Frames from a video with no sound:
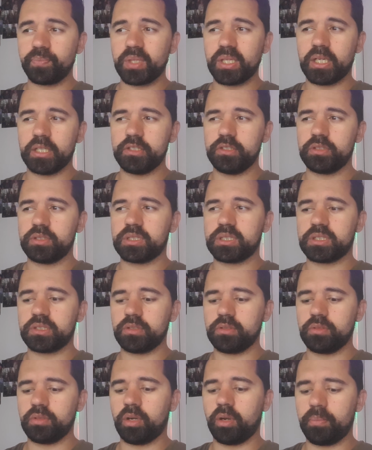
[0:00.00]
I used
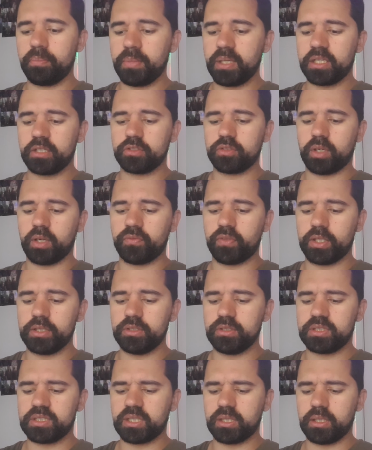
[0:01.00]
to, on Mega Drive, I
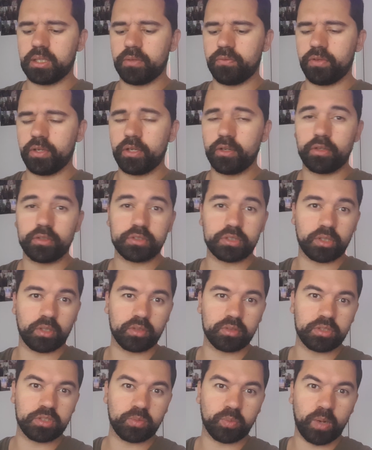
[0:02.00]
used to love
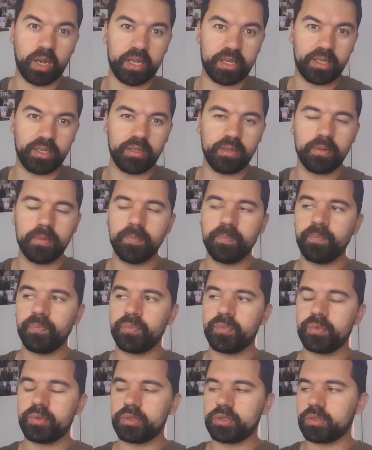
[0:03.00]
Herzog's Way,
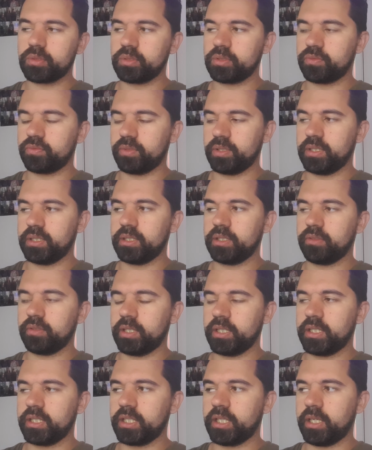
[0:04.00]
which was a really
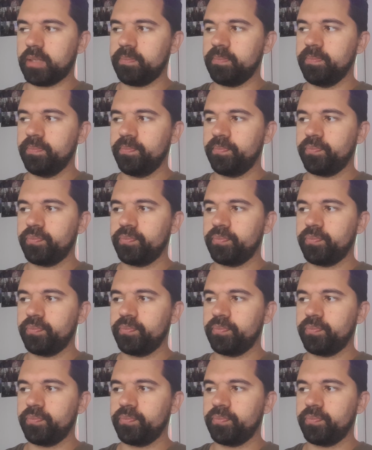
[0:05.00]
great game.